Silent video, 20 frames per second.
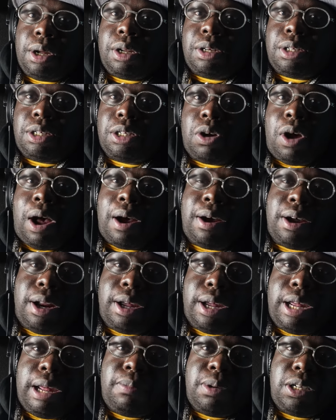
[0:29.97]
So I'm going to
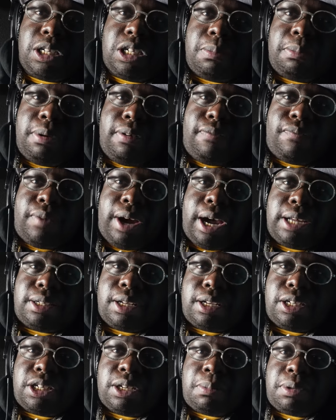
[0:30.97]
give you some advice
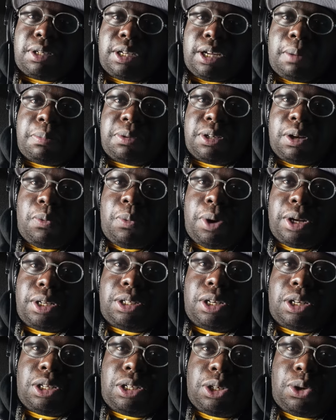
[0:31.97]
and some tips on what
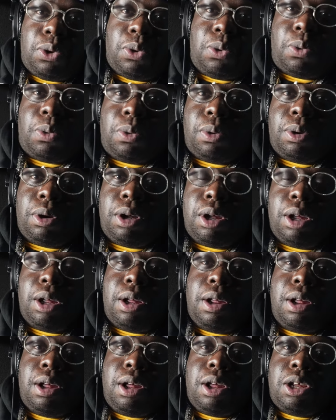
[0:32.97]
to do
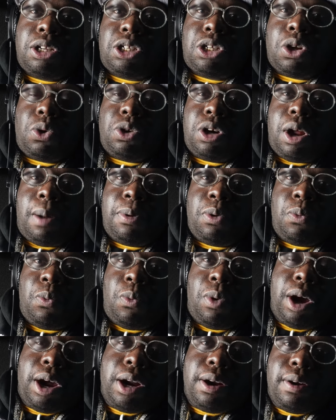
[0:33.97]
so number
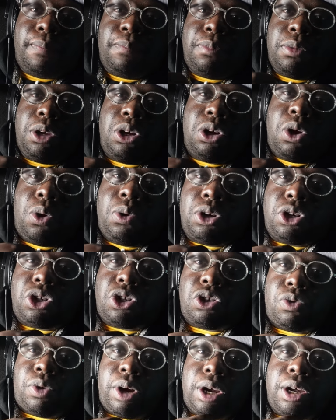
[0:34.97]
one, you know the
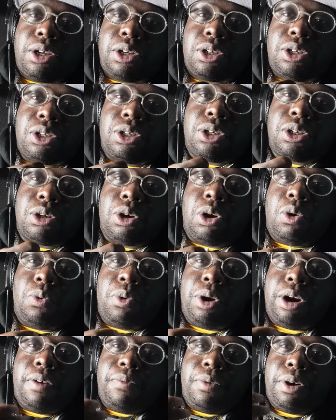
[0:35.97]
strings or
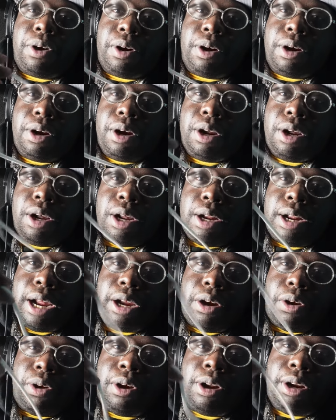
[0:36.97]
whatever that
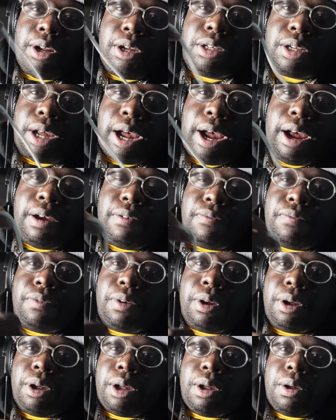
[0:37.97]
your hoodies have.
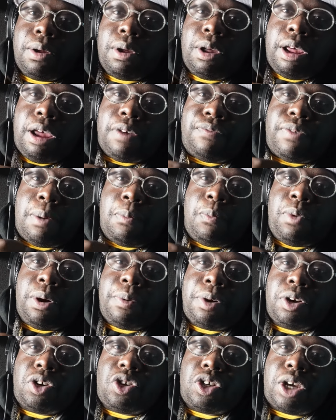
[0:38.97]
If I'm
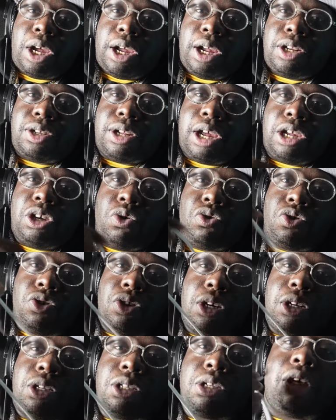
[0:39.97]
wearing chains, I
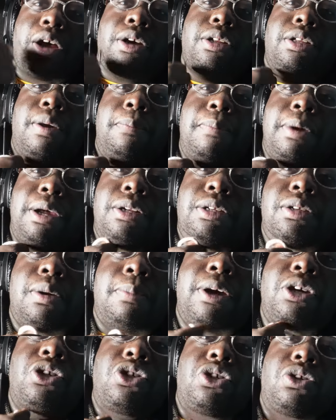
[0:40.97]
usually tuck them into
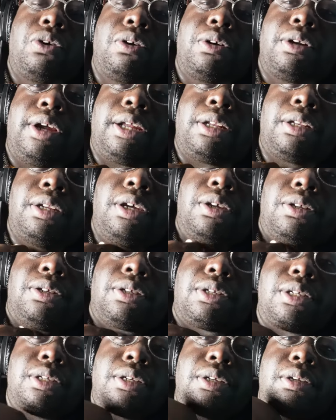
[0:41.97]
my shirt like
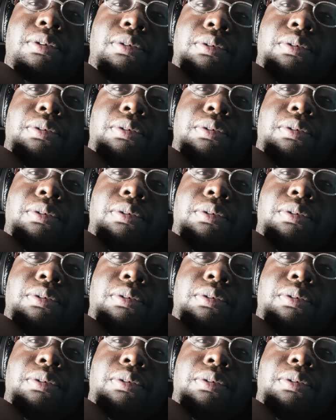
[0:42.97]
this.